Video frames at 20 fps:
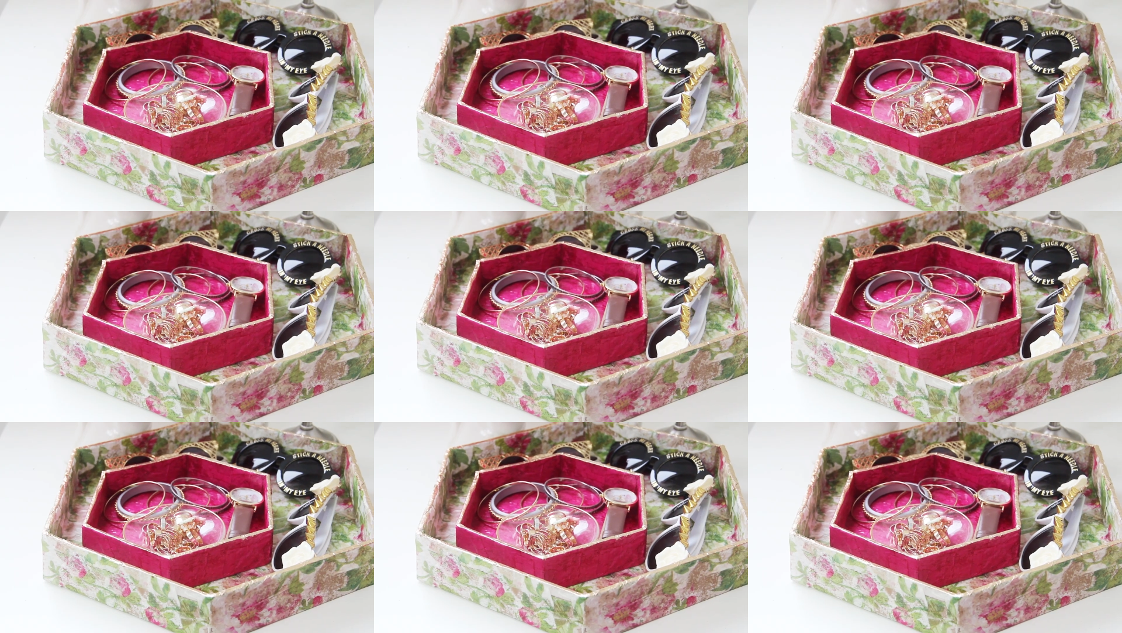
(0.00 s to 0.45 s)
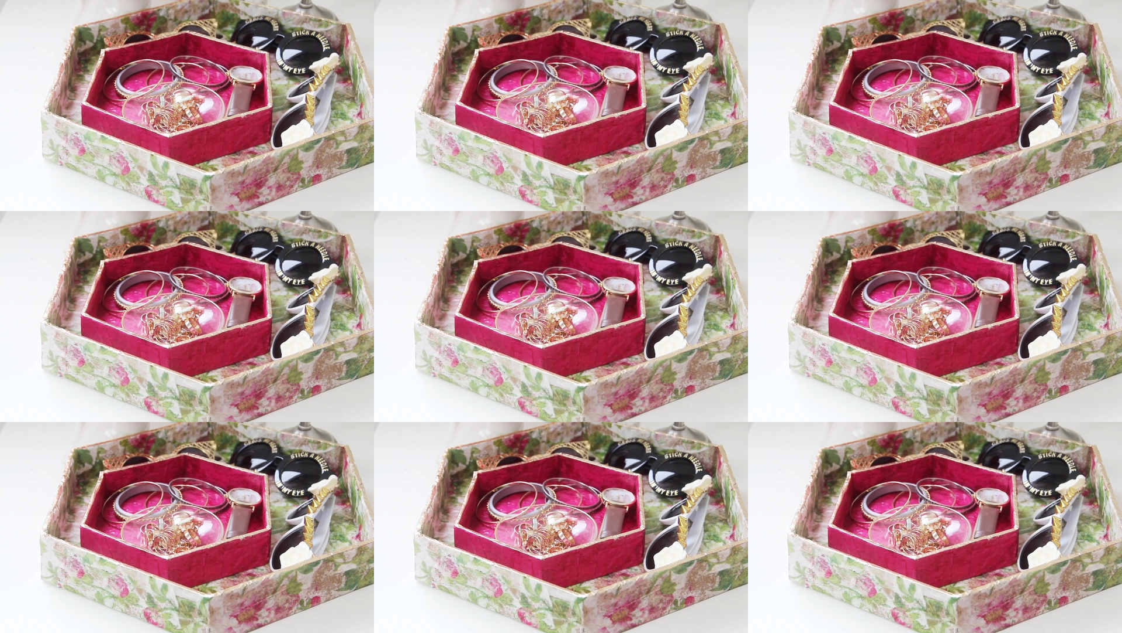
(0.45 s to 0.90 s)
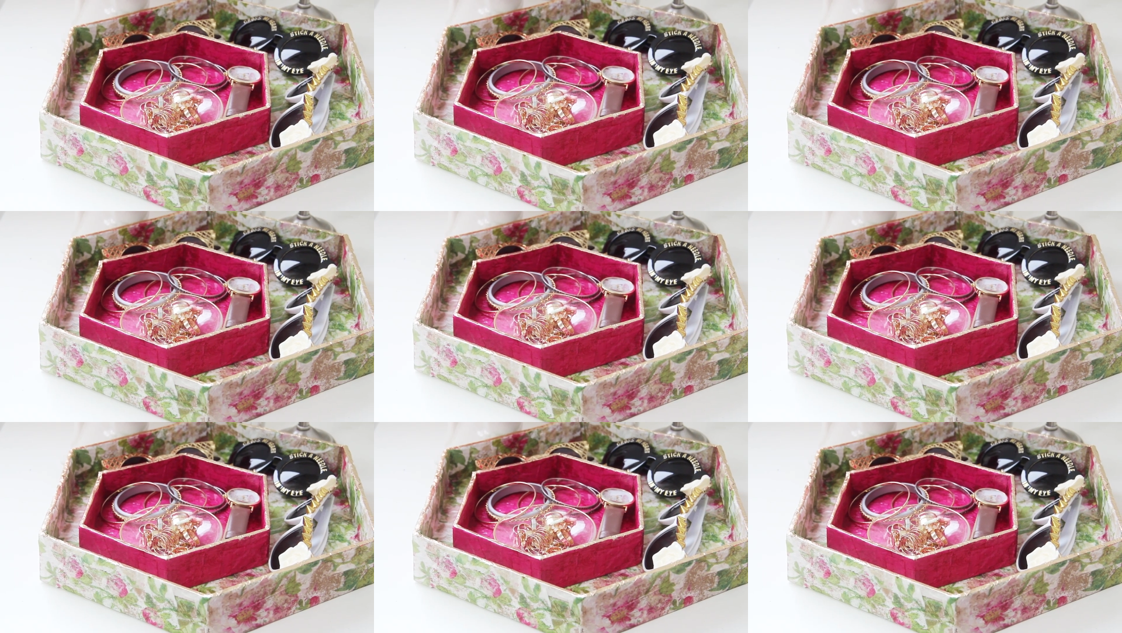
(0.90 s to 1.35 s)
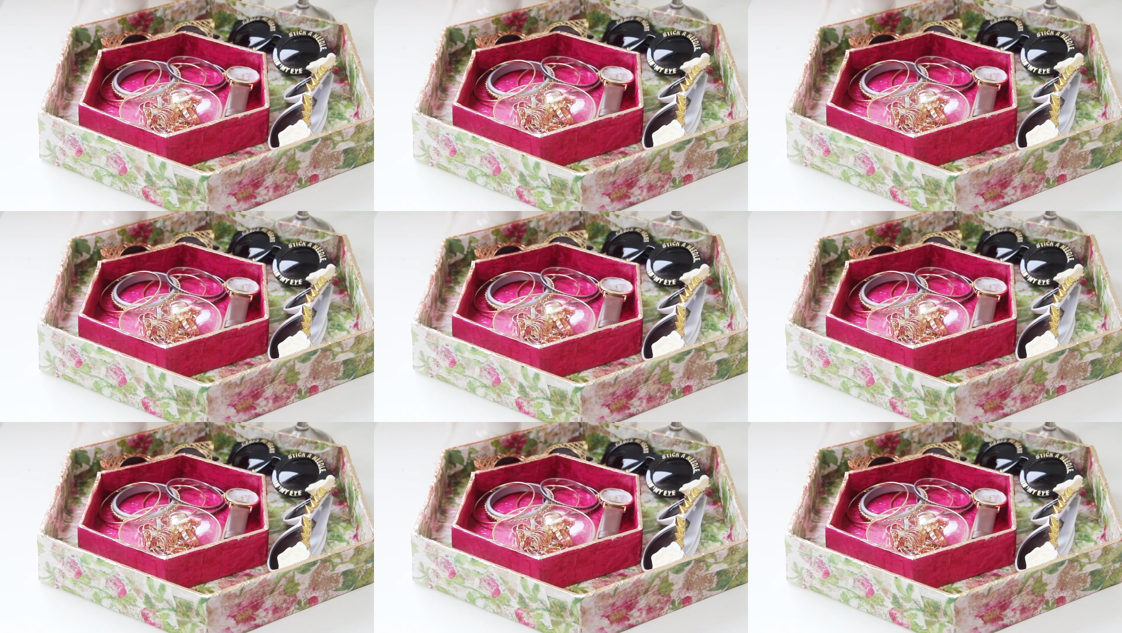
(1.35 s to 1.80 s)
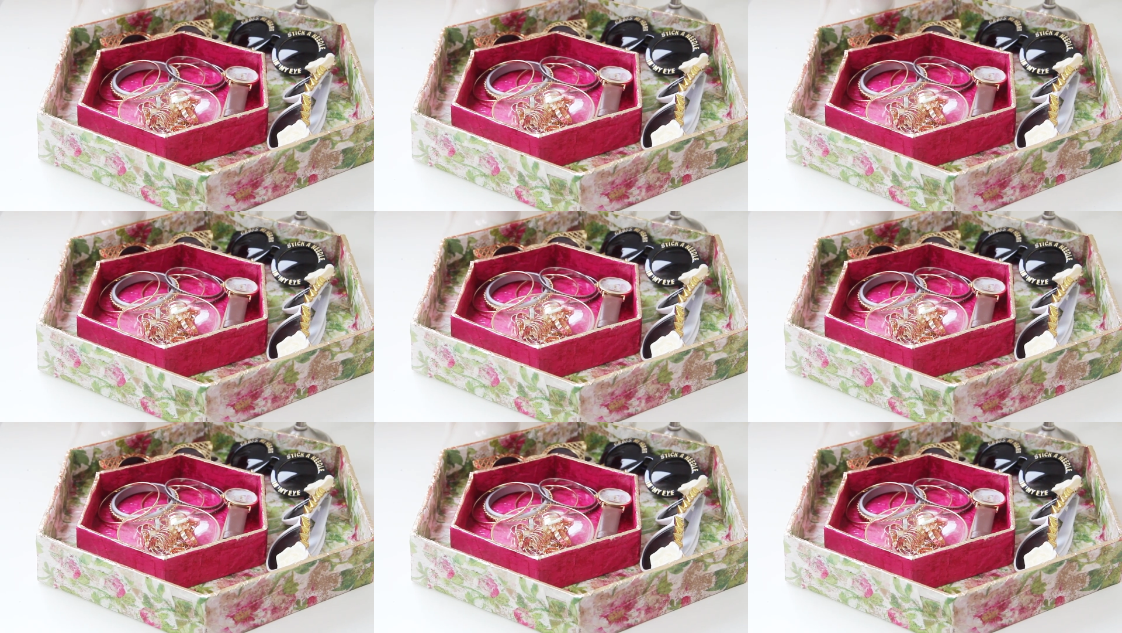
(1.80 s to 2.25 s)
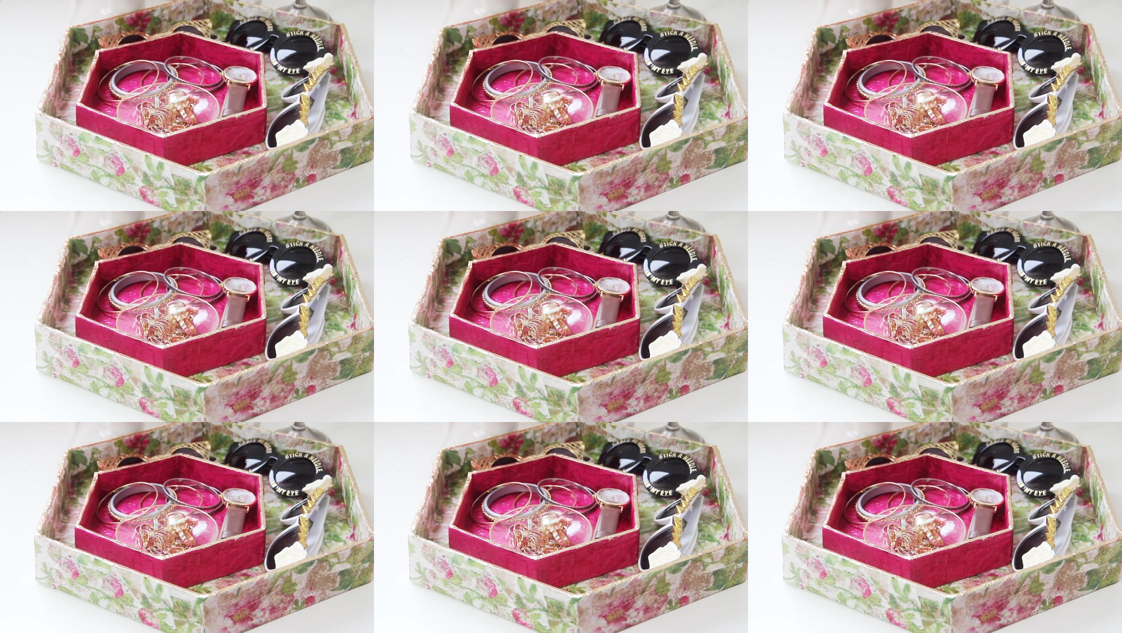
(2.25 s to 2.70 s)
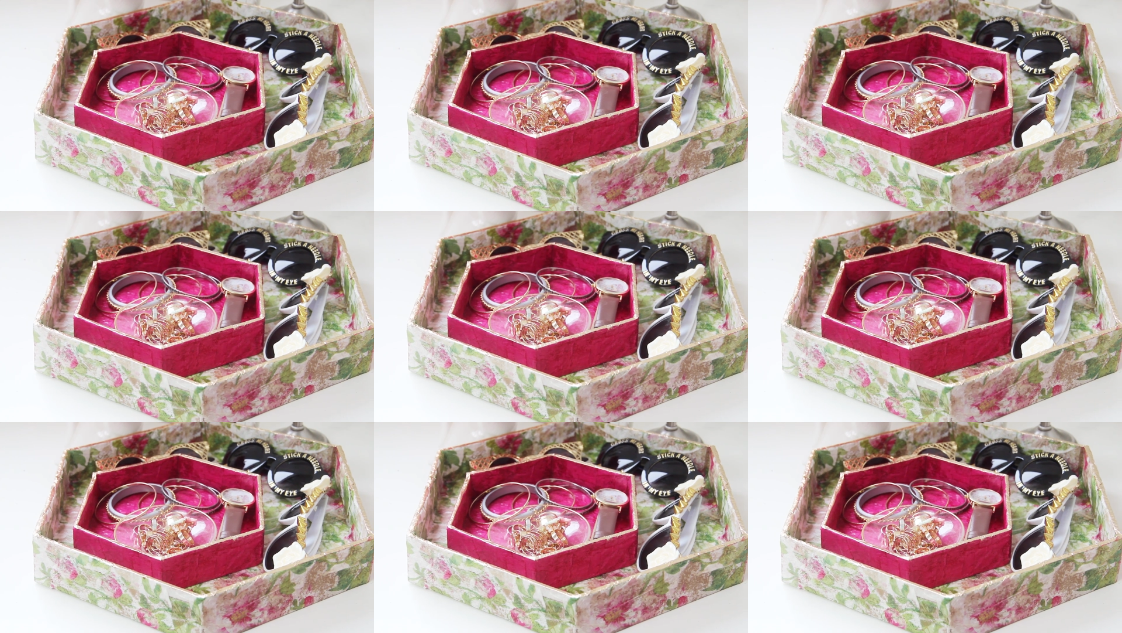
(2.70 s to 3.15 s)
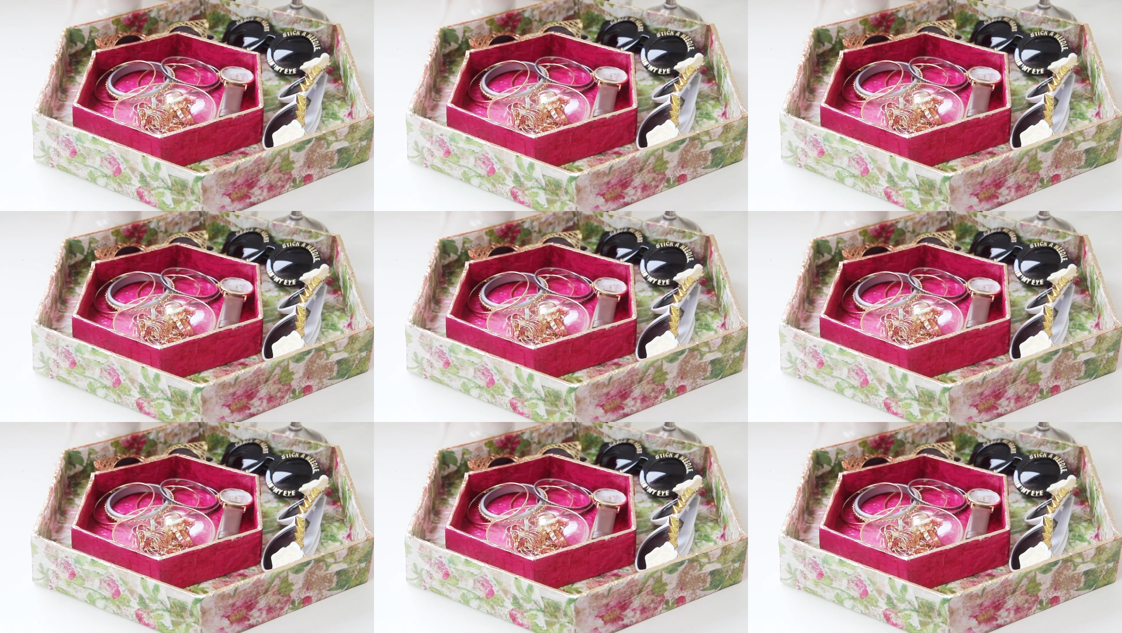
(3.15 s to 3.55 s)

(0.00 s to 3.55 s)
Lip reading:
(no speaker visible)